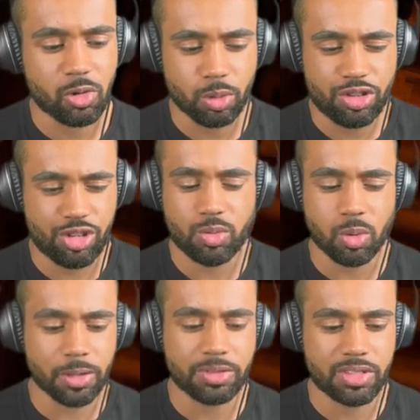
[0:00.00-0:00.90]
would you
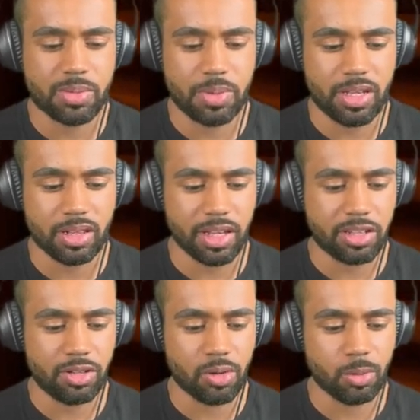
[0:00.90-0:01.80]
want to be
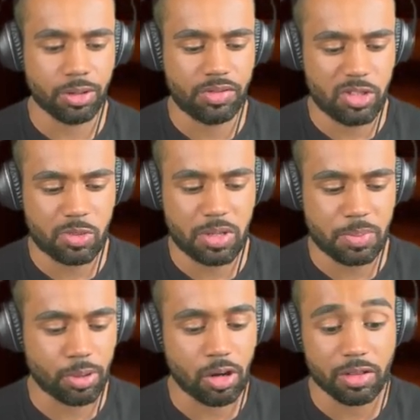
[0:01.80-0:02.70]
like, you know, one of these
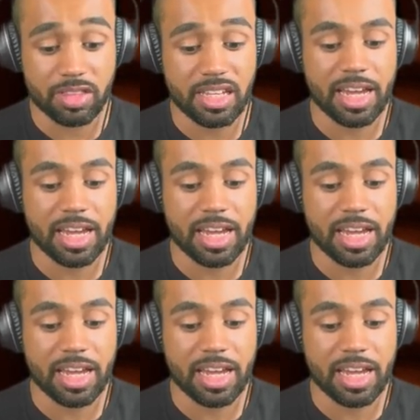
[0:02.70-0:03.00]
people on the